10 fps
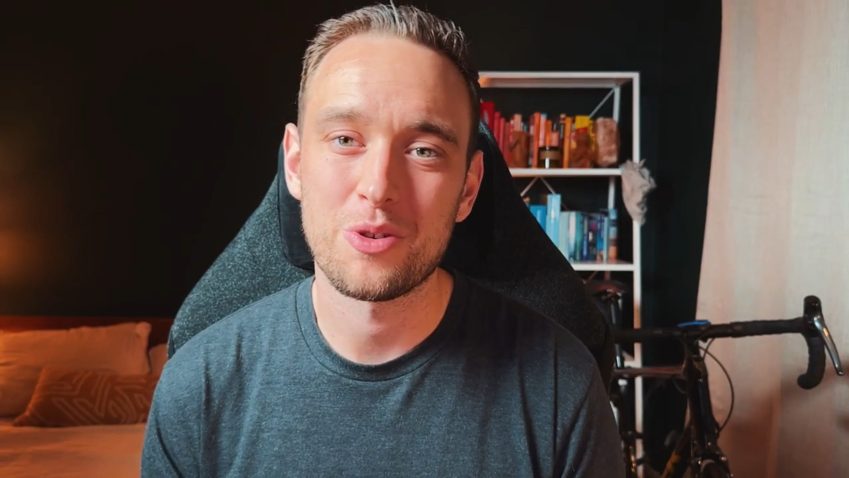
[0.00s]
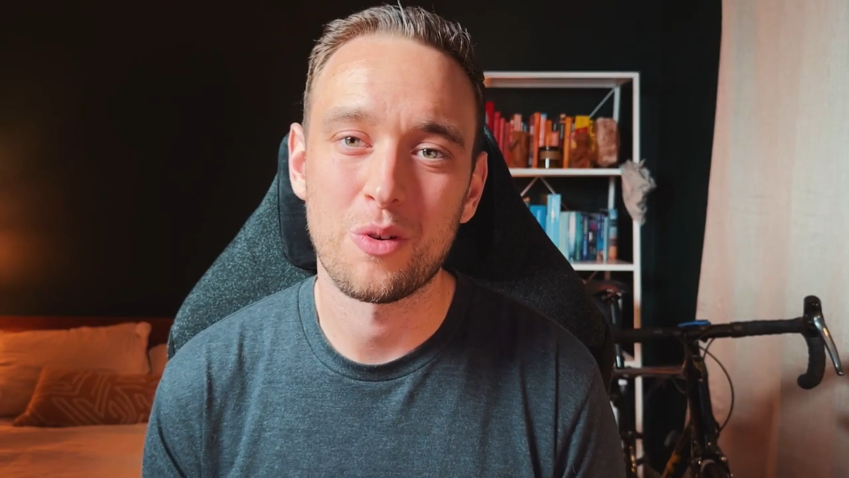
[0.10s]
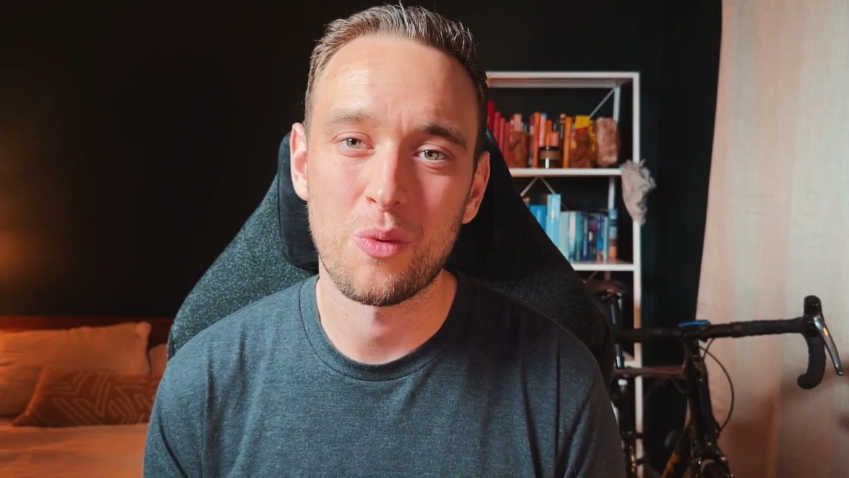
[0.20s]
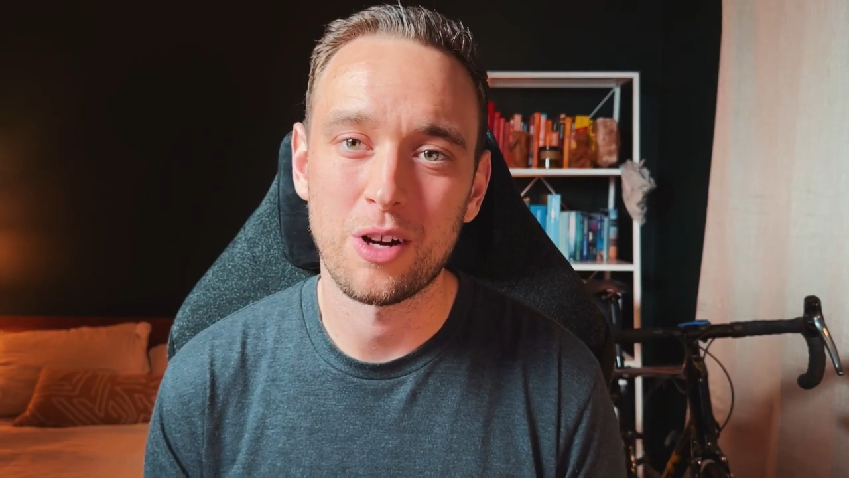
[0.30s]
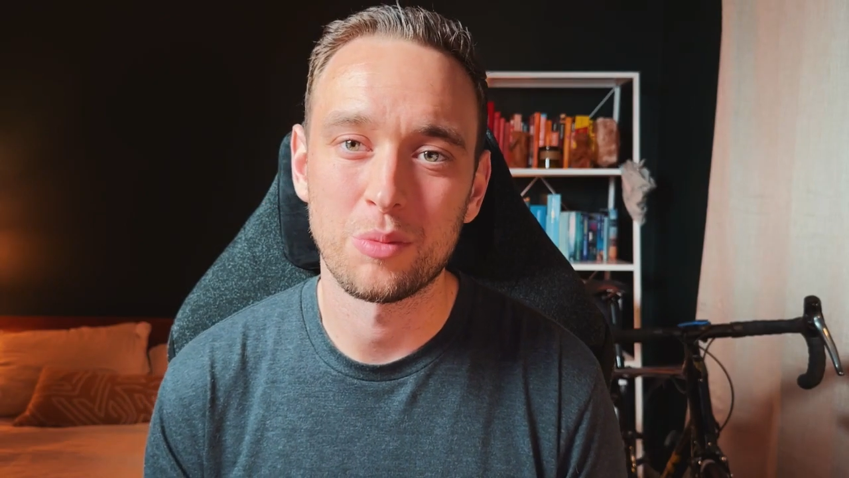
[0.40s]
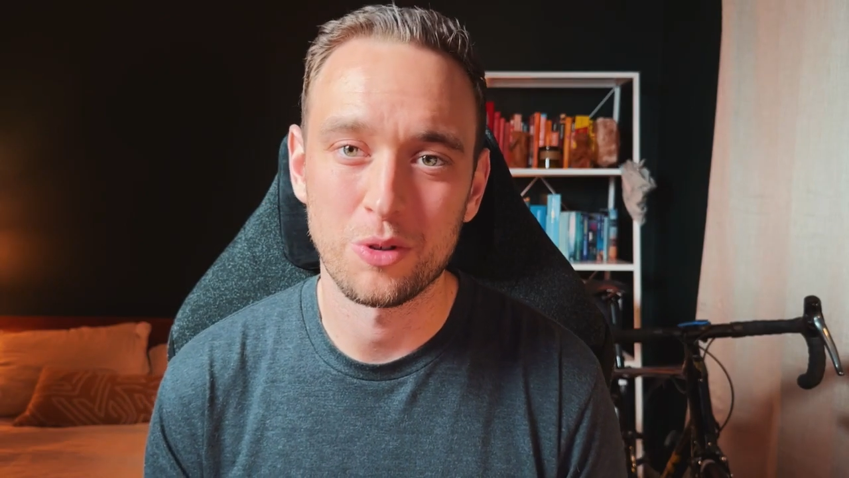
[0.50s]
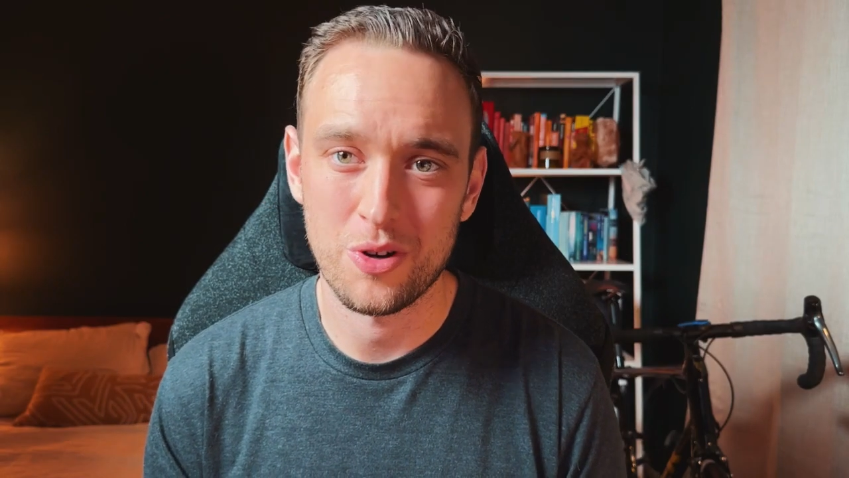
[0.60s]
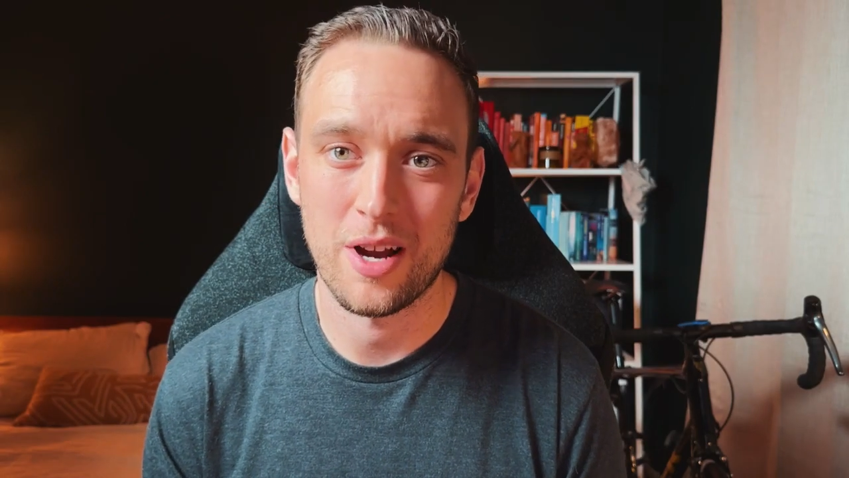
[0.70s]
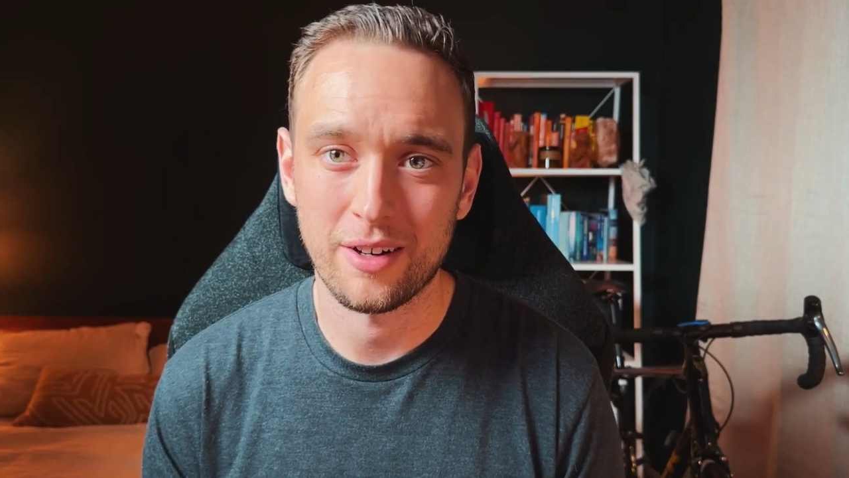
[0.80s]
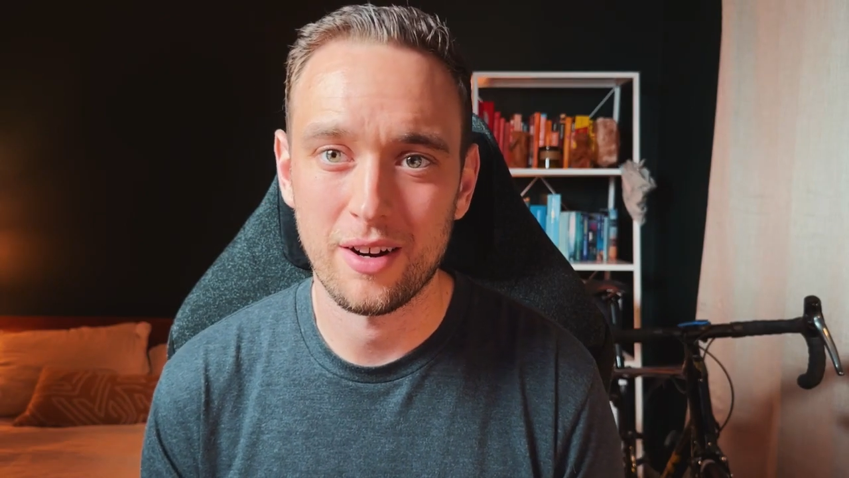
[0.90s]
or a wearable
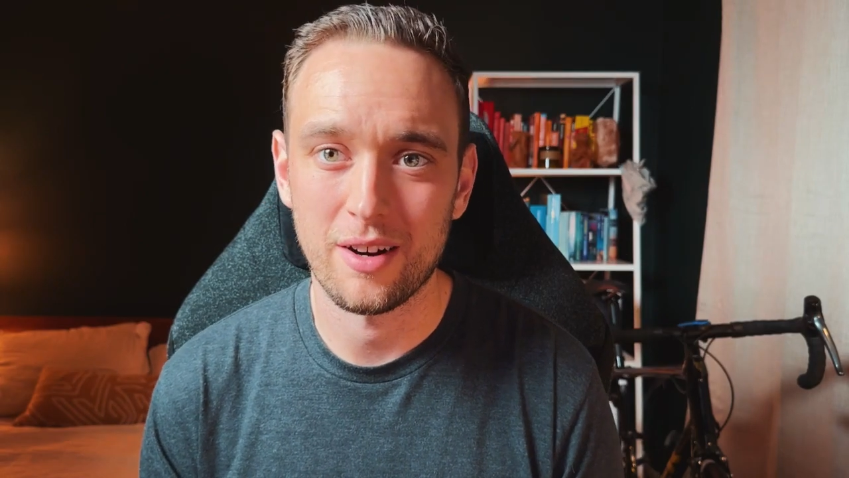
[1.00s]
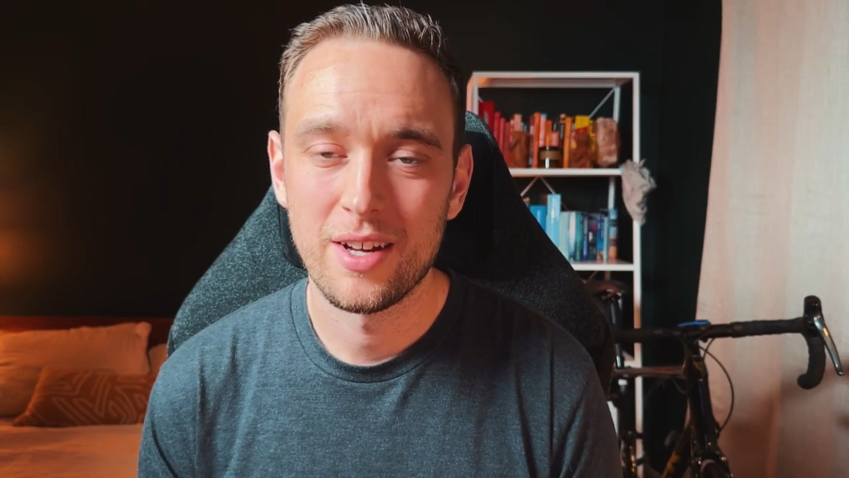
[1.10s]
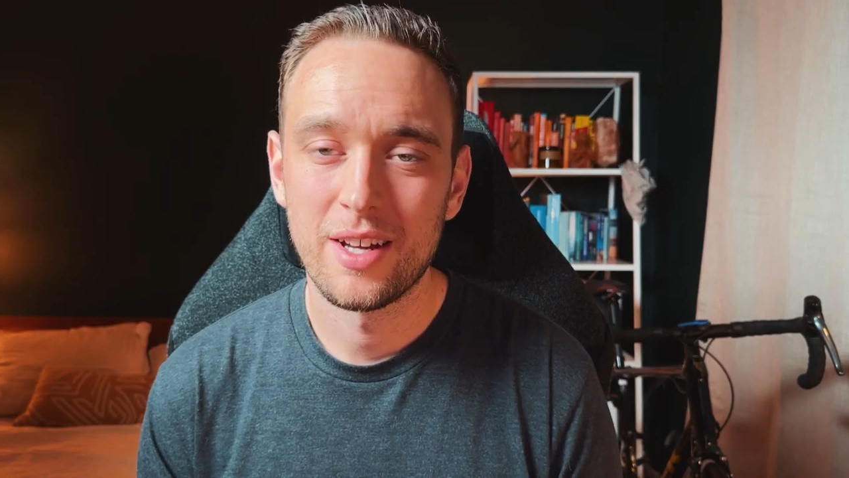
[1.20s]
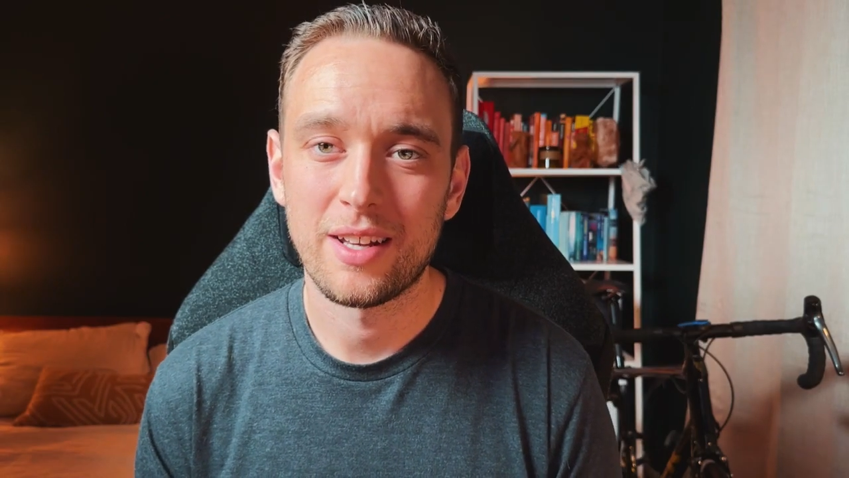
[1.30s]
tracker.